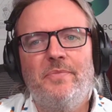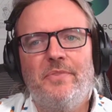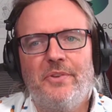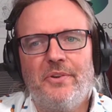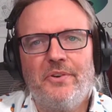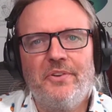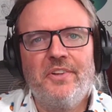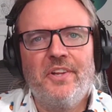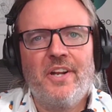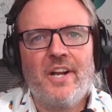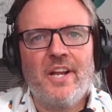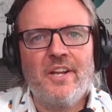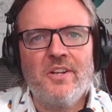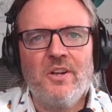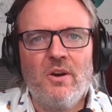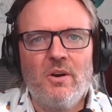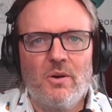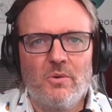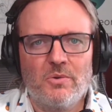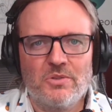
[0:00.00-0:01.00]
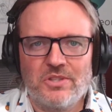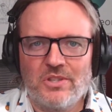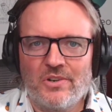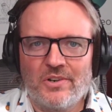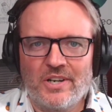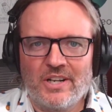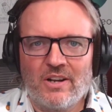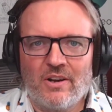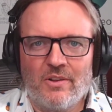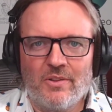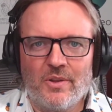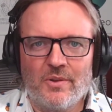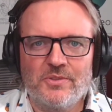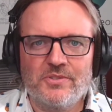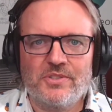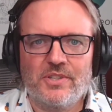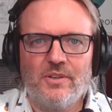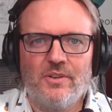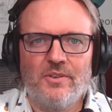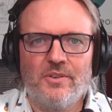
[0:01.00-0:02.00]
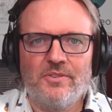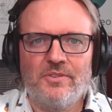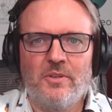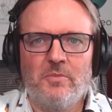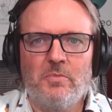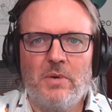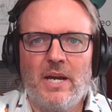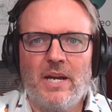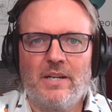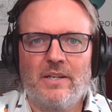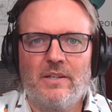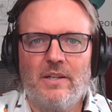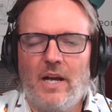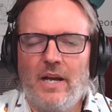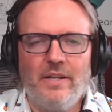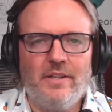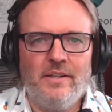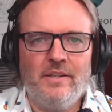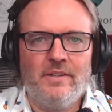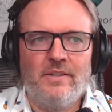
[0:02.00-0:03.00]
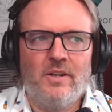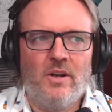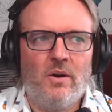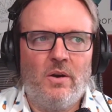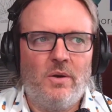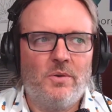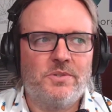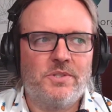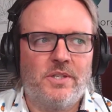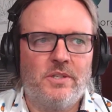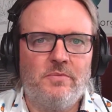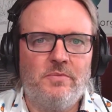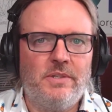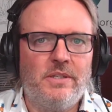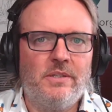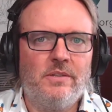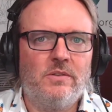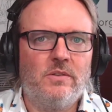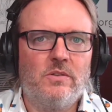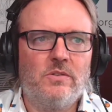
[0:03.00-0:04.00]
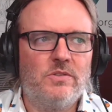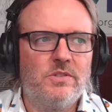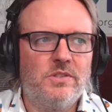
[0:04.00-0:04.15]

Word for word: Little wow. did I know I was learning all those skills in the back. I didn't know I was going to be